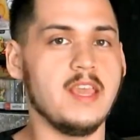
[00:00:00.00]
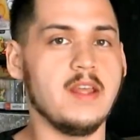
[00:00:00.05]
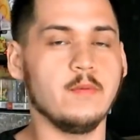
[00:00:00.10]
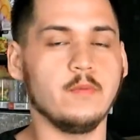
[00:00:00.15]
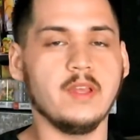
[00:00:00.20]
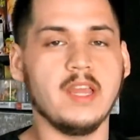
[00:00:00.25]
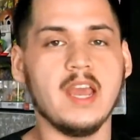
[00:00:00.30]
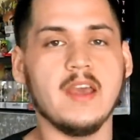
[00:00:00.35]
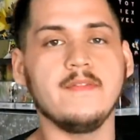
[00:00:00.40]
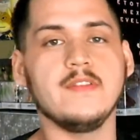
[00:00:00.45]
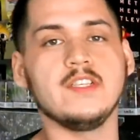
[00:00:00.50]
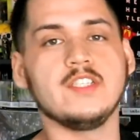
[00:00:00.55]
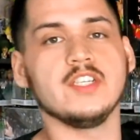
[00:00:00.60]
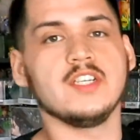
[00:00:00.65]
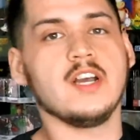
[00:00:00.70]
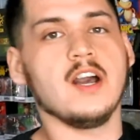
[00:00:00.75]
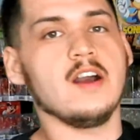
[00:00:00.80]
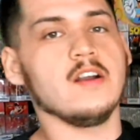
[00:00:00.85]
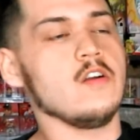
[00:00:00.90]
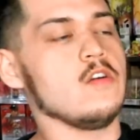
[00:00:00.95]
Then we have the
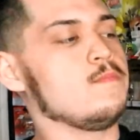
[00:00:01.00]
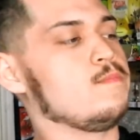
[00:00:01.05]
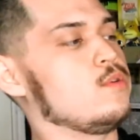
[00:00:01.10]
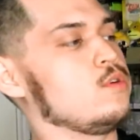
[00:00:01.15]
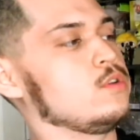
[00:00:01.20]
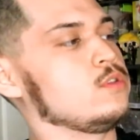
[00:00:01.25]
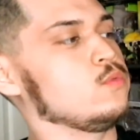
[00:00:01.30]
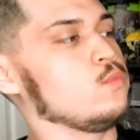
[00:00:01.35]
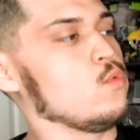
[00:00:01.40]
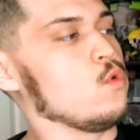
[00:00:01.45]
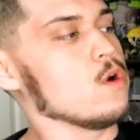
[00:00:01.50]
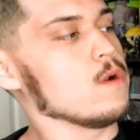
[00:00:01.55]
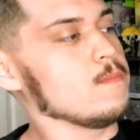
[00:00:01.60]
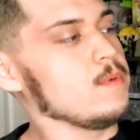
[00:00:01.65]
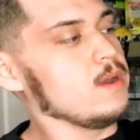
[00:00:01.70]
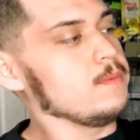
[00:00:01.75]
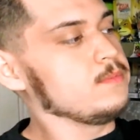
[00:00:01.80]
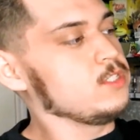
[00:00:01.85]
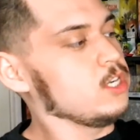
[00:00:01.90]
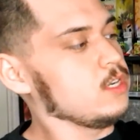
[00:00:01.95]
Chicago Bulls
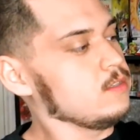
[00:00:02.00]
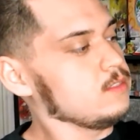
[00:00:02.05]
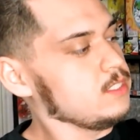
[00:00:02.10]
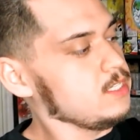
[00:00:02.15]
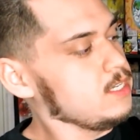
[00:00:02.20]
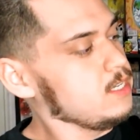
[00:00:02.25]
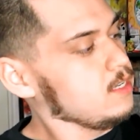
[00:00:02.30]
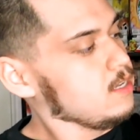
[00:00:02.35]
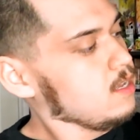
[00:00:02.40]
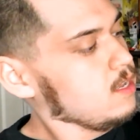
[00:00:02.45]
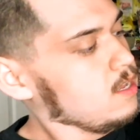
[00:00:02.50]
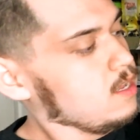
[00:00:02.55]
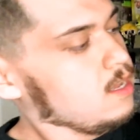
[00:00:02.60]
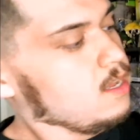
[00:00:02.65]
warm-up jersey.